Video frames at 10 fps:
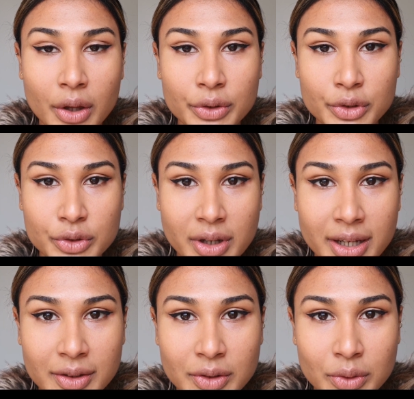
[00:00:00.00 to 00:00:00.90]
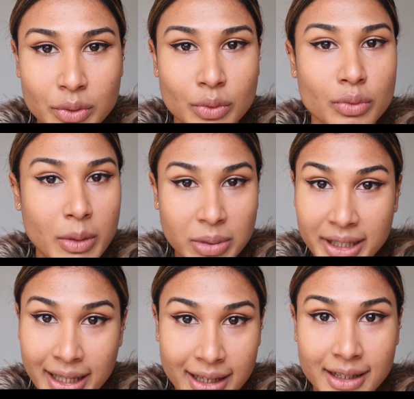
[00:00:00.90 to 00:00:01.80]
to try to
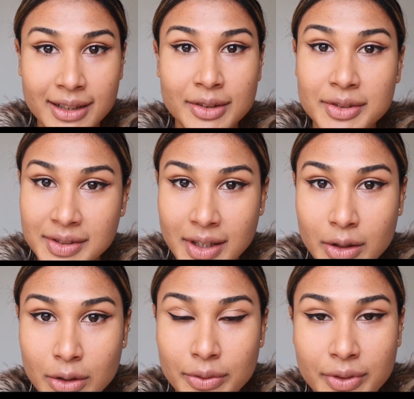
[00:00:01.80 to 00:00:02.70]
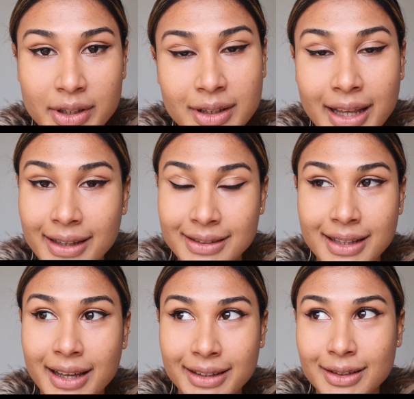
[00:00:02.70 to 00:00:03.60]
replicate it yourself, and
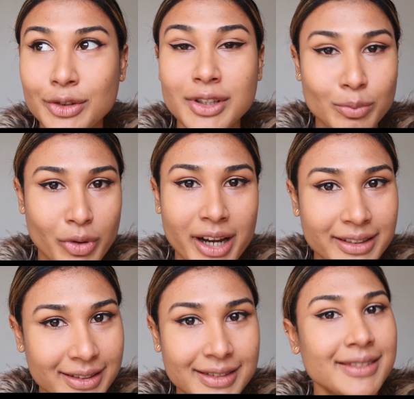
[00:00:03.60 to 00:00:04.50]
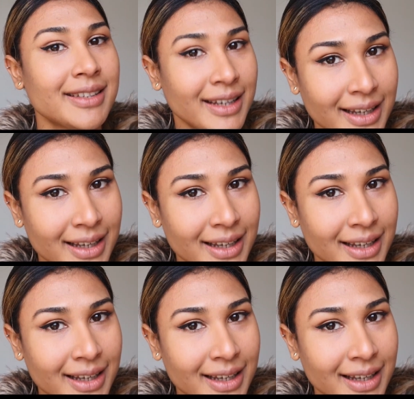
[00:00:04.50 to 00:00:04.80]
like, you need practice.